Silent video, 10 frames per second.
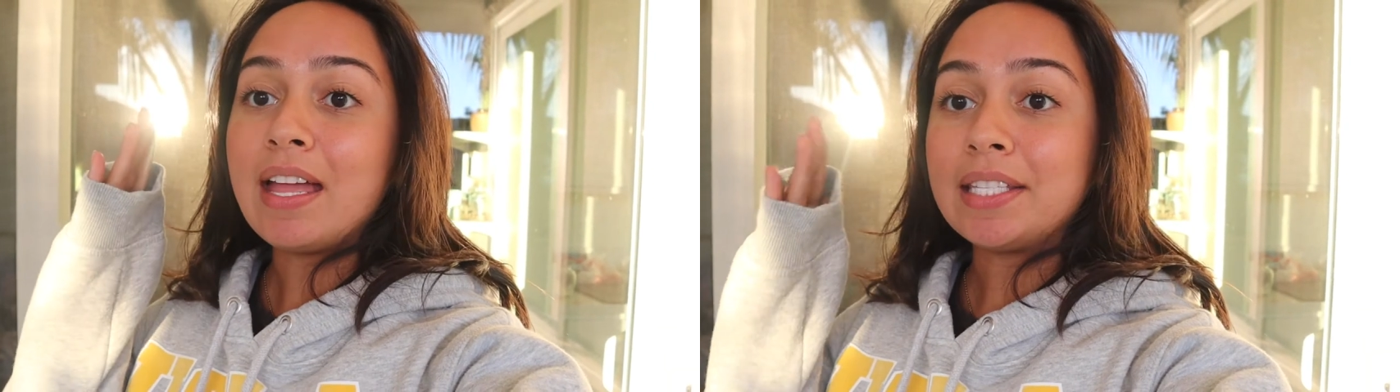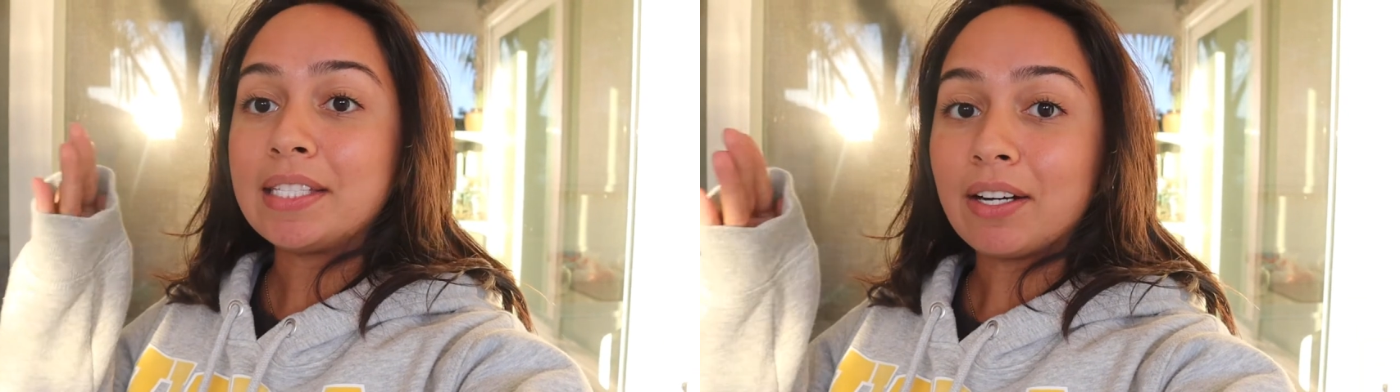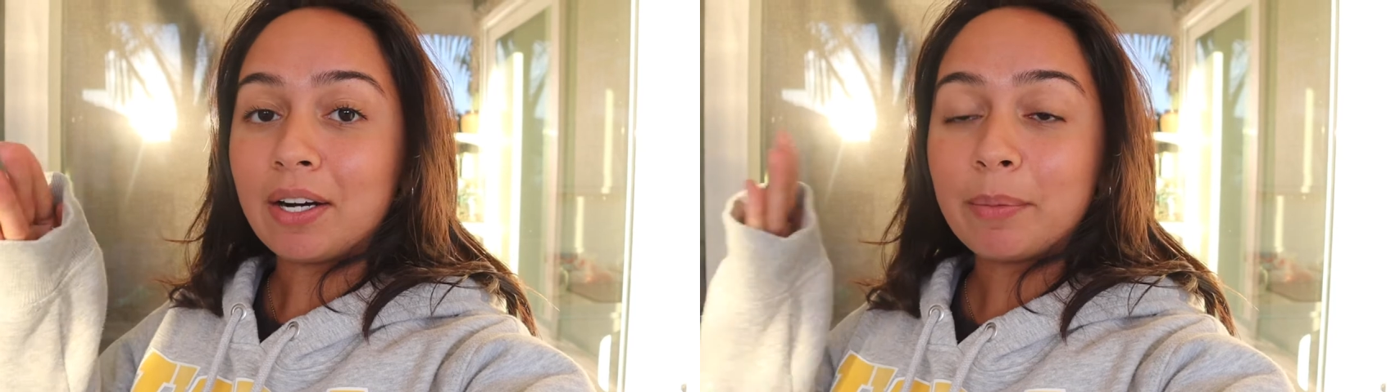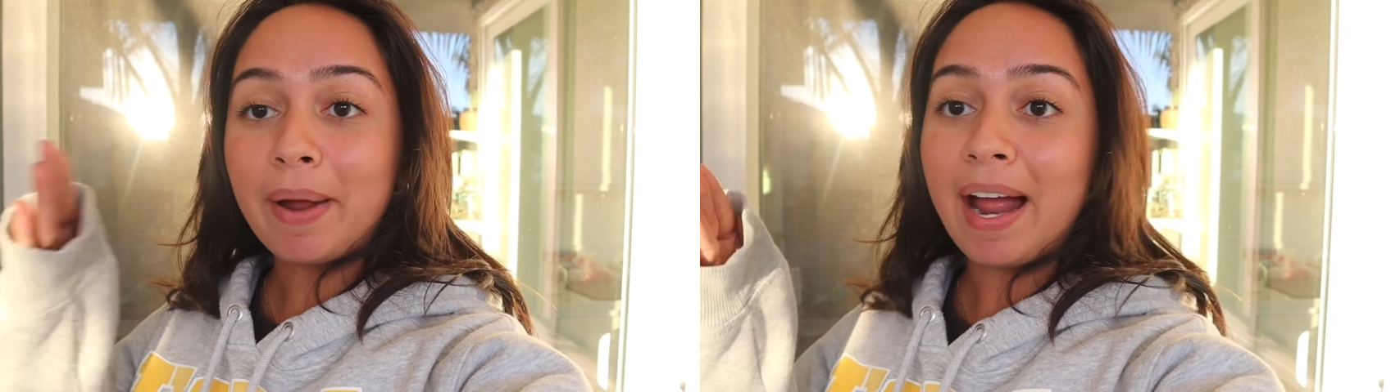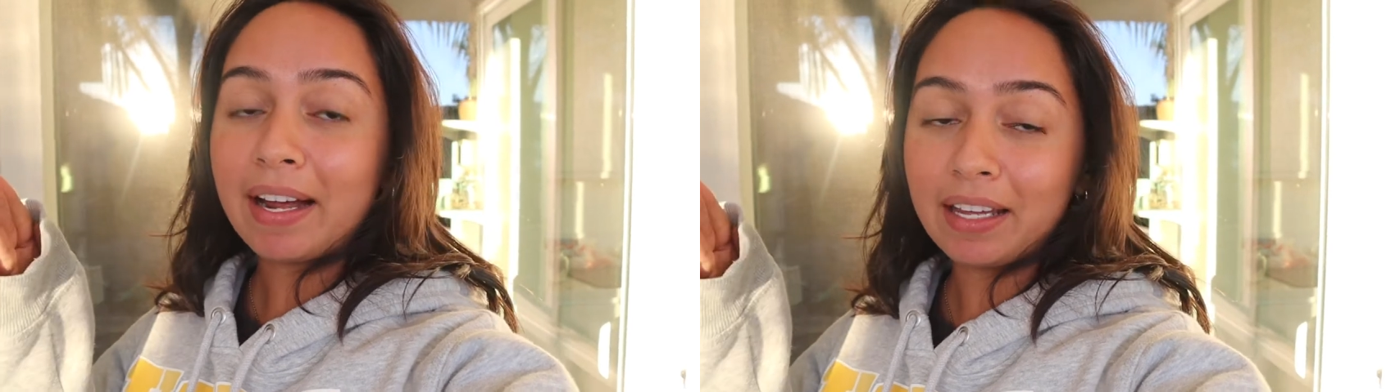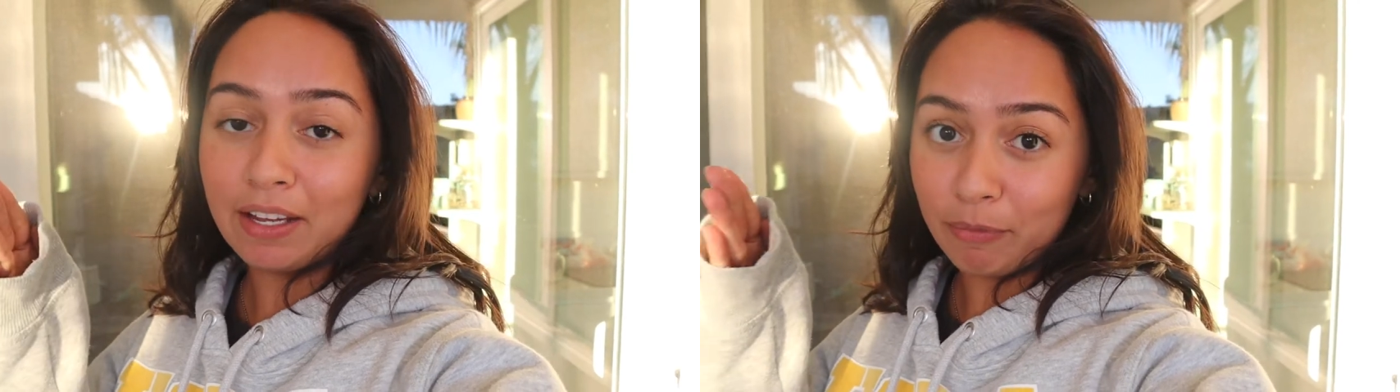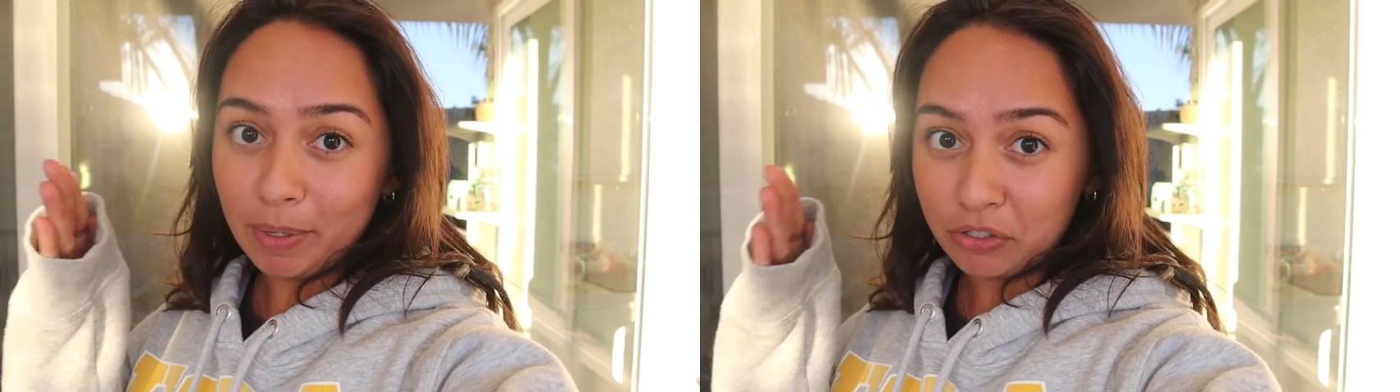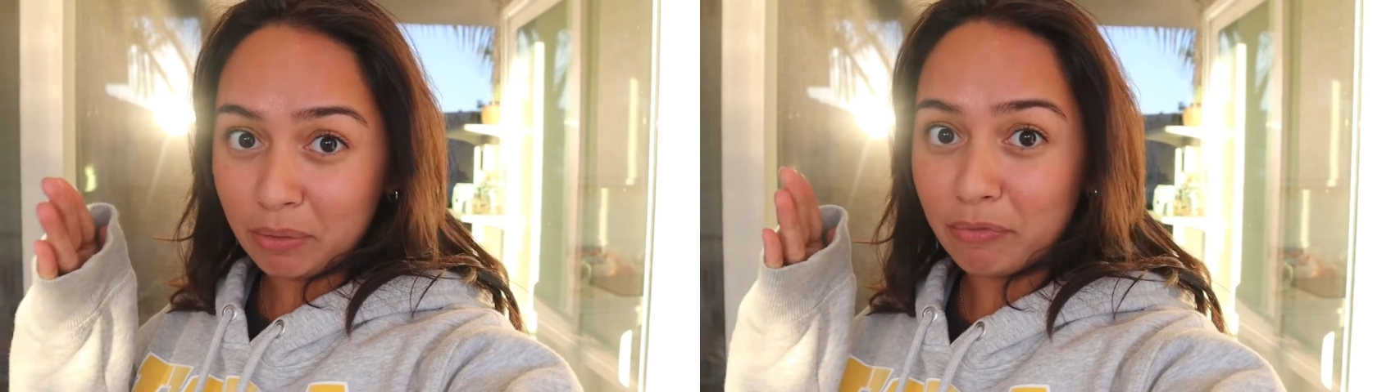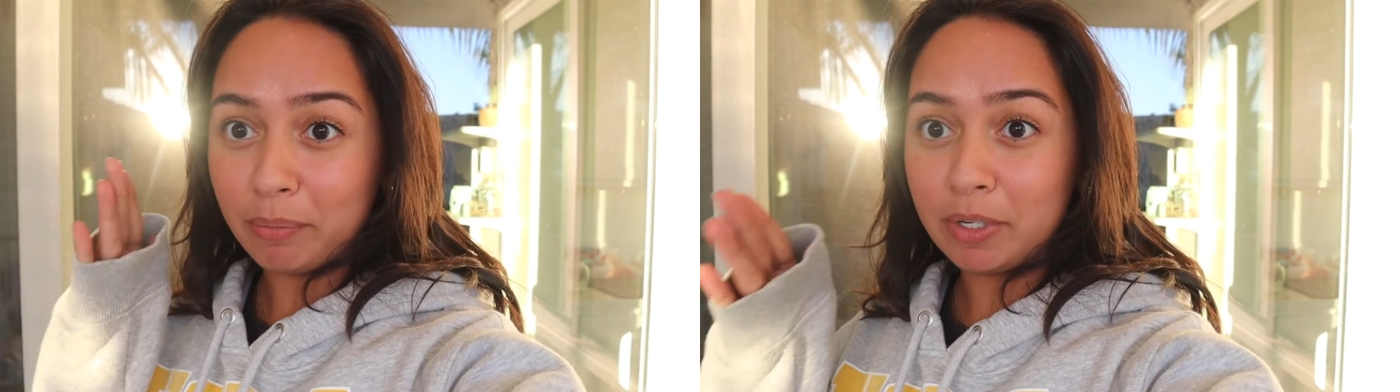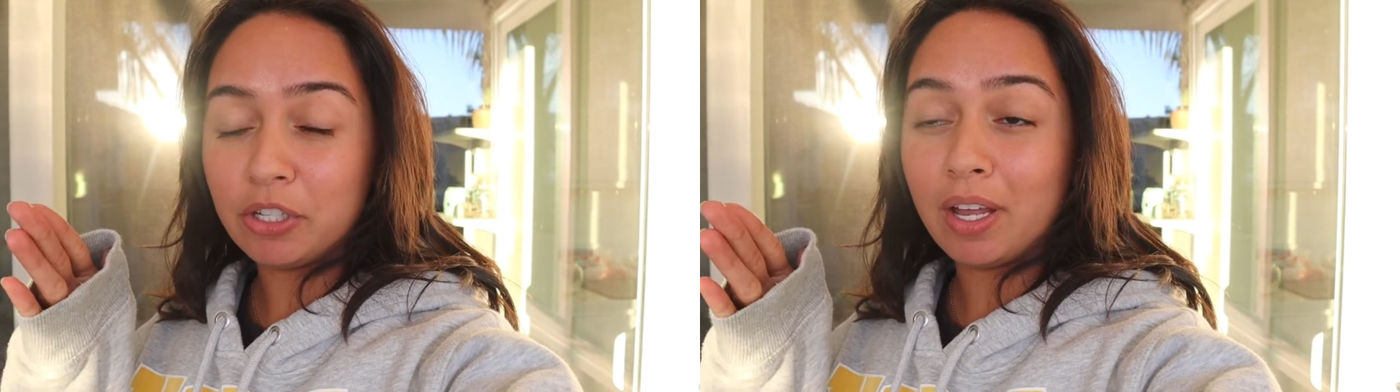and start packing for my trip for
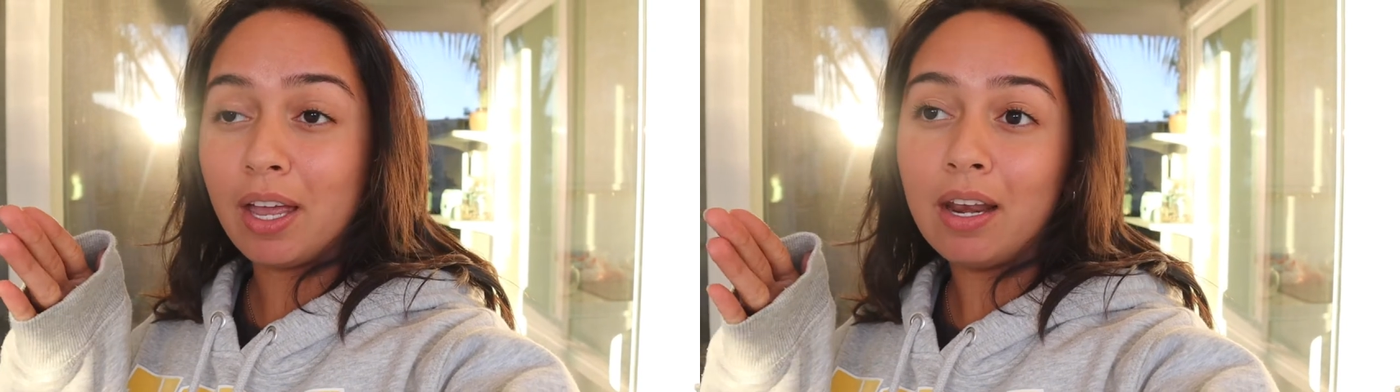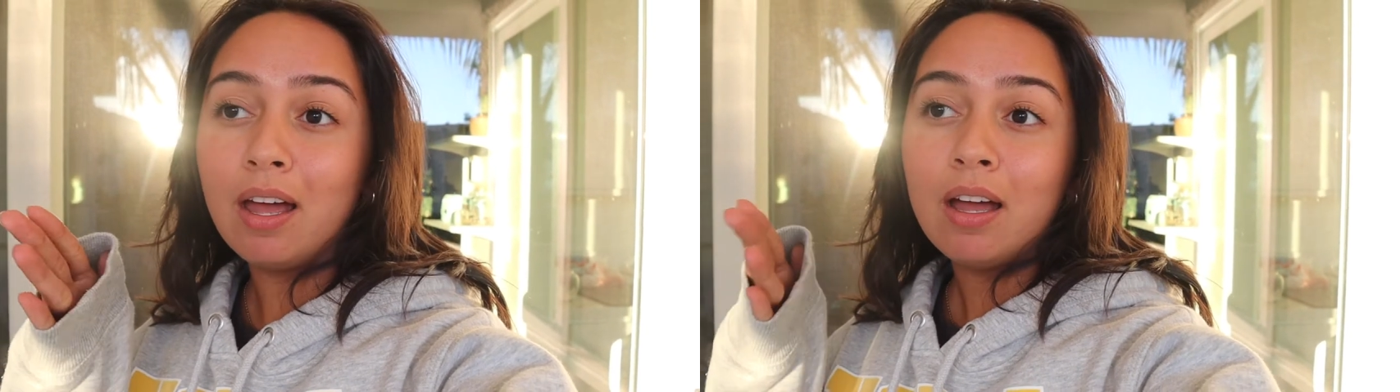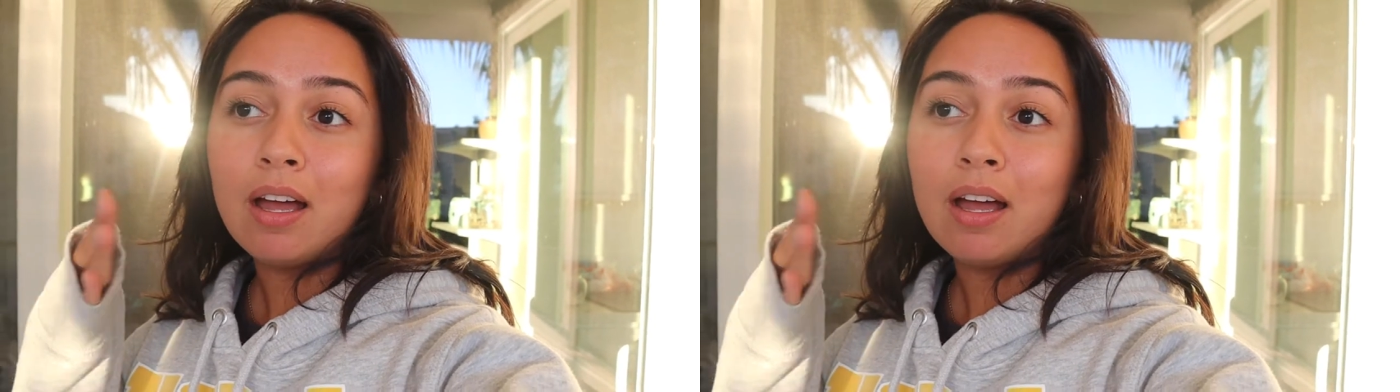michigan